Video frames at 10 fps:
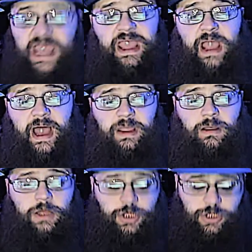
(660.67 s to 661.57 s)
AI.
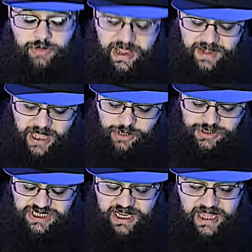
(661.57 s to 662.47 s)
You cannot use
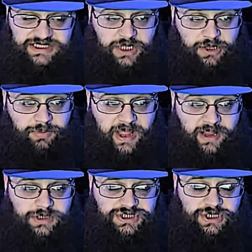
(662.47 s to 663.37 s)
it against other
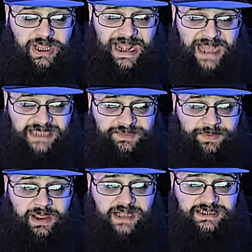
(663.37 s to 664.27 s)
players. It has to be
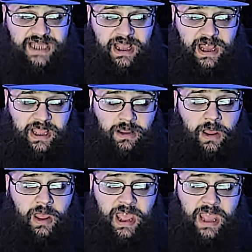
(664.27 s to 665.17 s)
against AI,
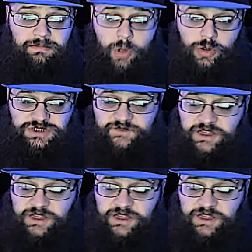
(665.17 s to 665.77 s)
and most of these